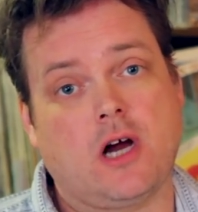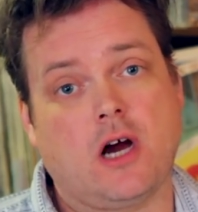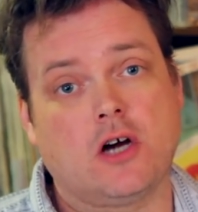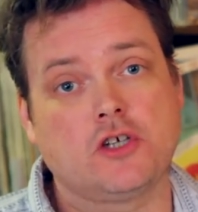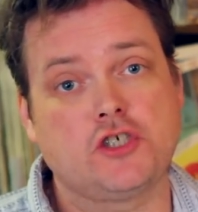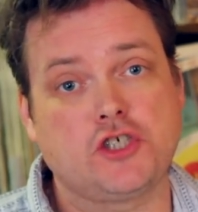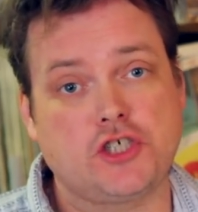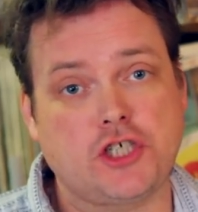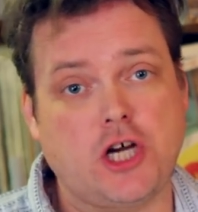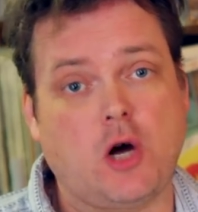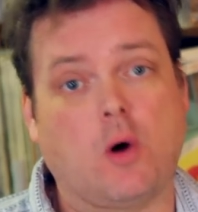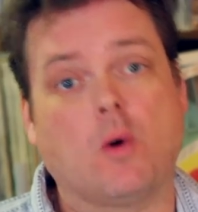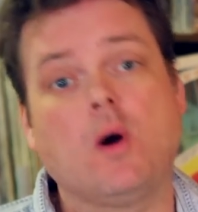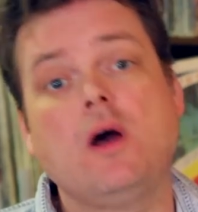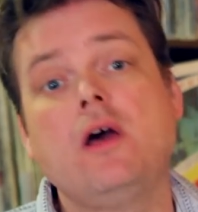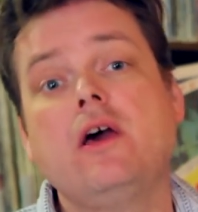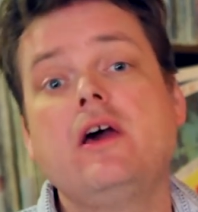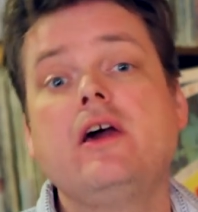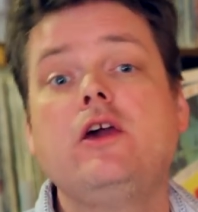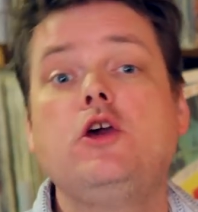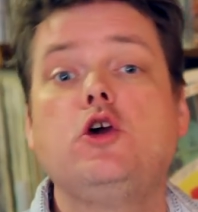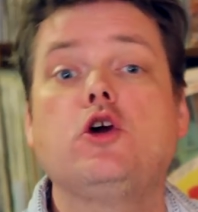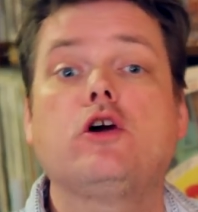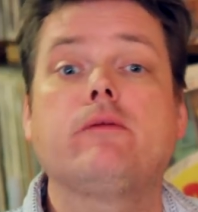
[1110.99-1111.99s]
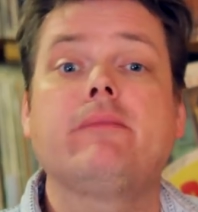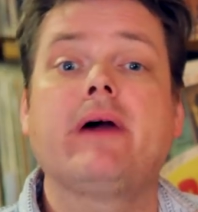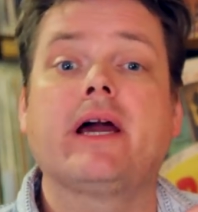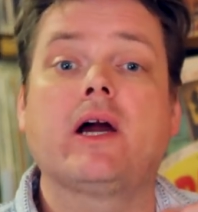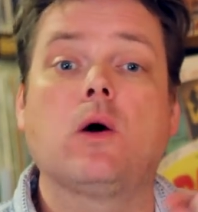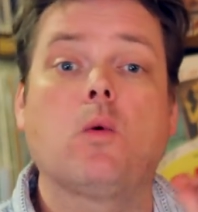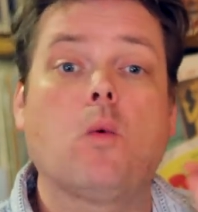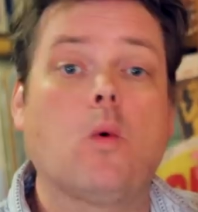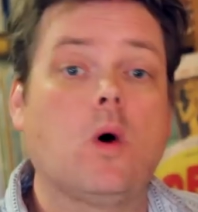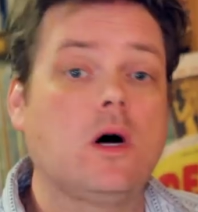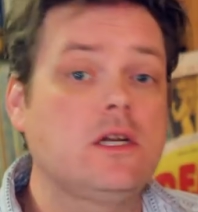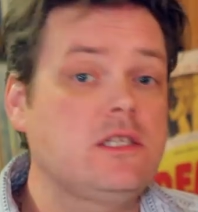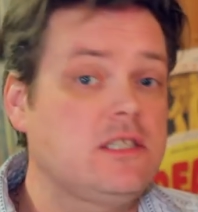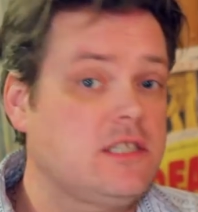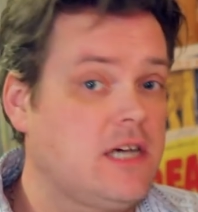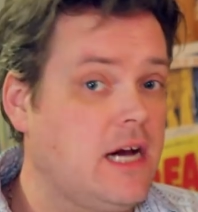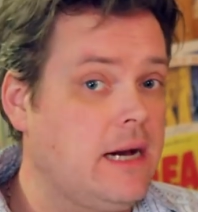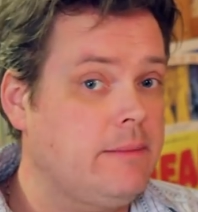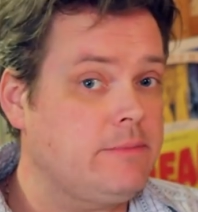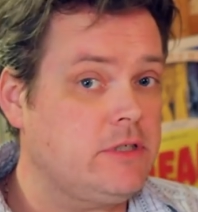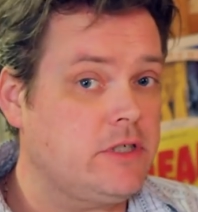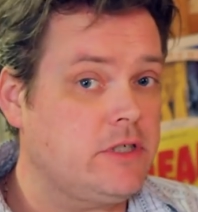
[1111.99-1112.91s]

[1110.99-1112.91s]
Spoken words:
our show. You can make a one-time